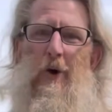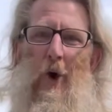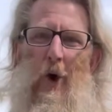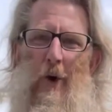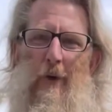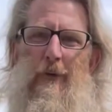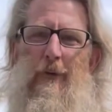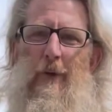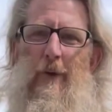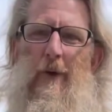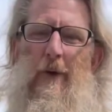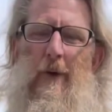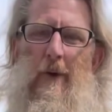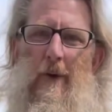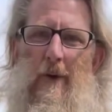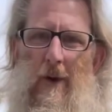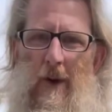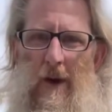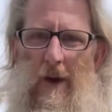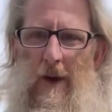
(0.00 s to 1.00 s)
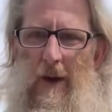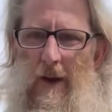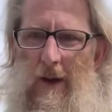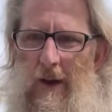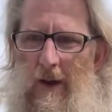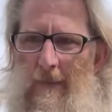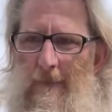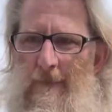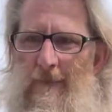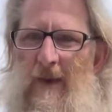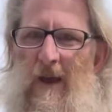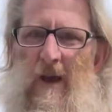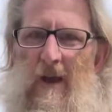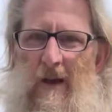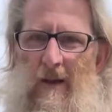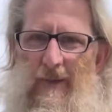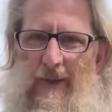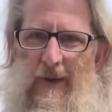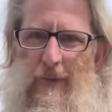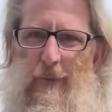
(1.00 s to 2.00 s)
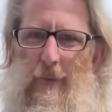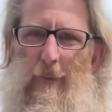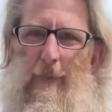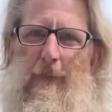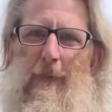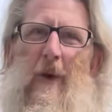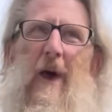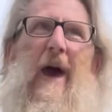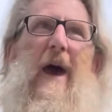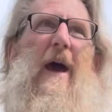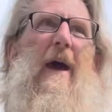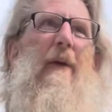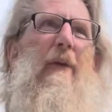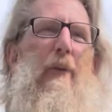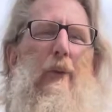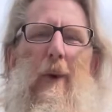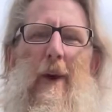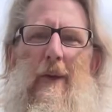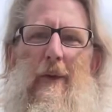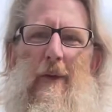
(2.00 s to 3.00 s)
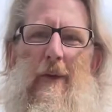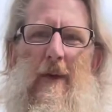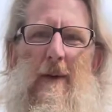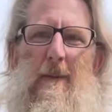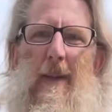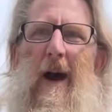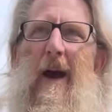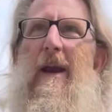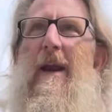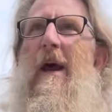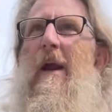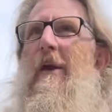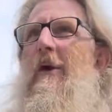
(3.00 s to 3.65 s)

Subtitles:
cotton, the actual flags, whether they're made out